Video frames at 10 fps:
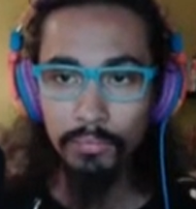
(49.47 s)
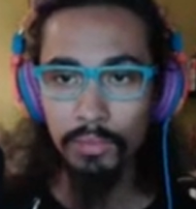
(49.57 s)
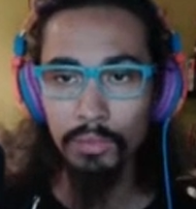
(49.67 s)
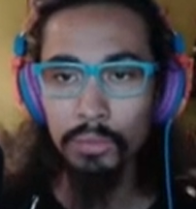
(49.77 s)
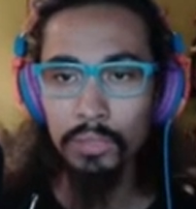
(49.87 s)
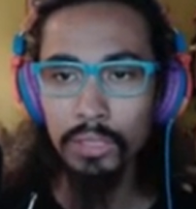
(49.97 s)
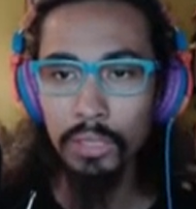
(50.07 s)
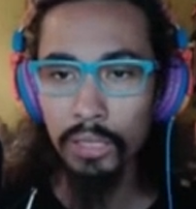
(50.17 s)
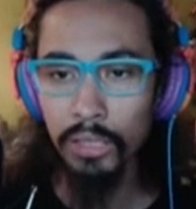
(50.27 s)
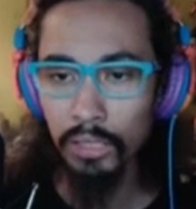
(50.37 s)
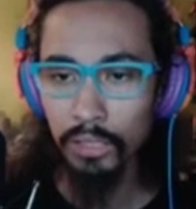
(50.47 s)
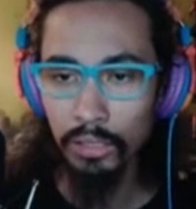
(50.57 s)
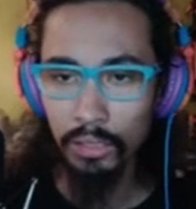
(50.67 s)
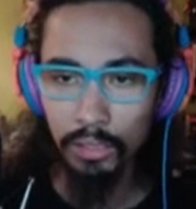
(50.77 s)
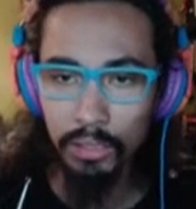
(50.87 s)
We'll stick
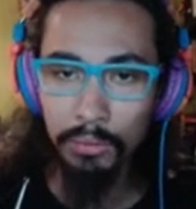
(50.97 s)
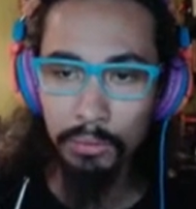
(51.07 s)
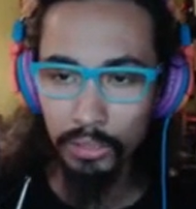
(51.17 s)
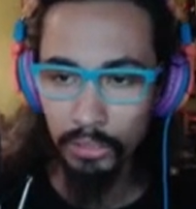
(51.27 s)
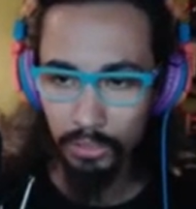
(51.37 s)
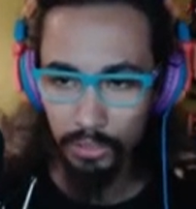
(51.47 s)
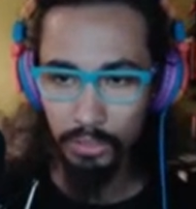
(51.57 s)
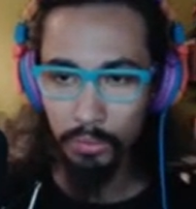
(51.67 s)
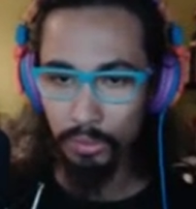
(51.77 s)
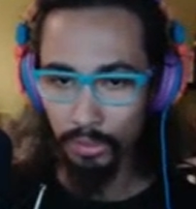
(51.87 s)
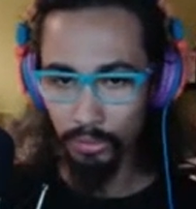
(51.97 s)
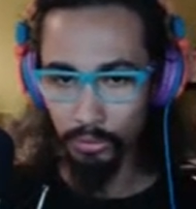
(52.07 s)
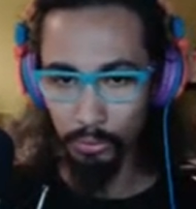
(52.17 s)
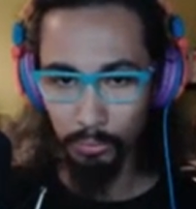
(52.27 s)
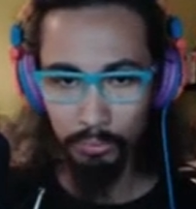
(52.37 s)
to the C1
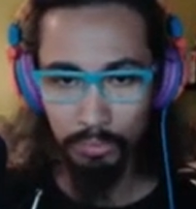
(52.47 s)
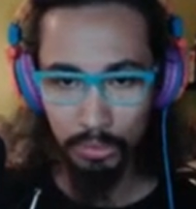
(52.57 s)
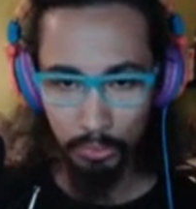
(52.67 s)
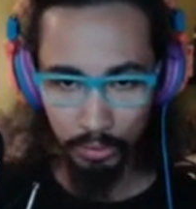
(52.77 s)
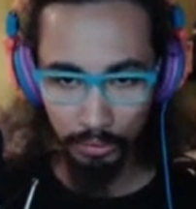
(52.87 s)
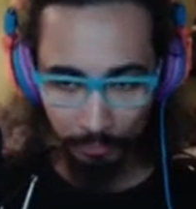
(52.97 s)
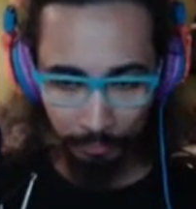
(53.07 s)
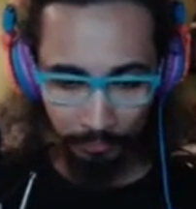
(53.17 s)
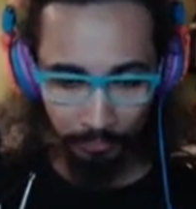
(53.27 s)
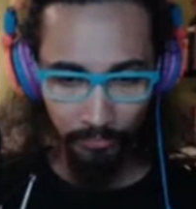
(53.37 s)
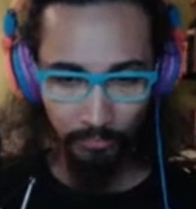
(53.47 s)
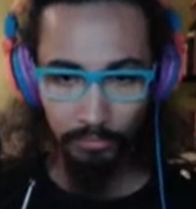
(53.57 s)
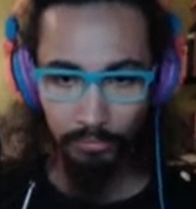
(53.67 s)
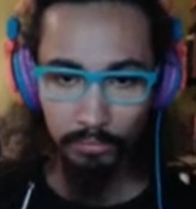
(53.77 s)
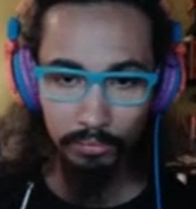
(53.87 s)
inner loop as well.
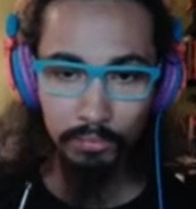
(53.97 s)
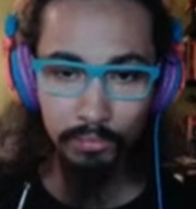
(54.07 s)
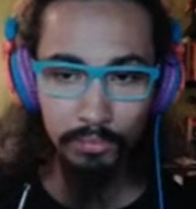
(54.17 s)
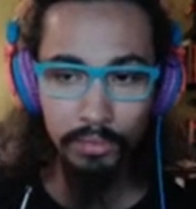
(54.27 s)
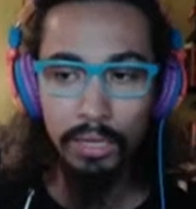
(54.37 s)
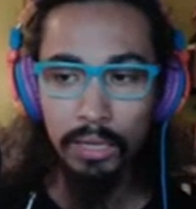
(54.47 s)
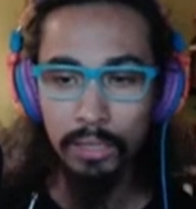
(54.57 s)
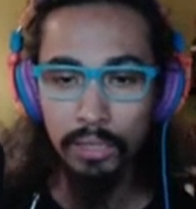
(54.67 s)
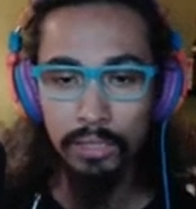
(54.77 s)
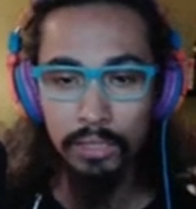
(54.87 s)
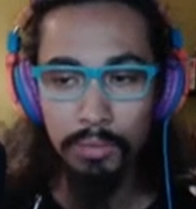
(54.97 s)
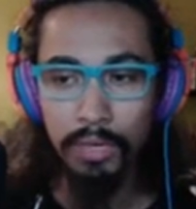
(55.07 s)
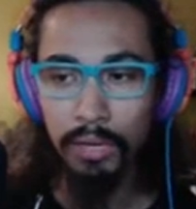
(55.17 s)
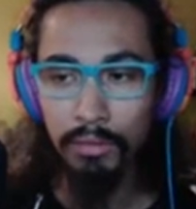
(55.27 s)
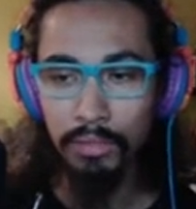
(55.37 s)
A lot of cars to be
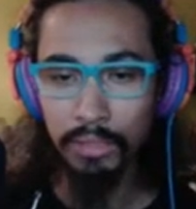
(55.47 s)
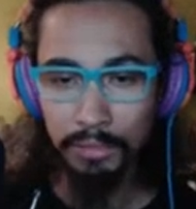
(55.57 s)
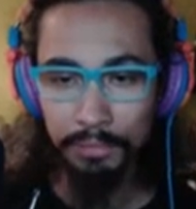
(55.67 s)
had over here.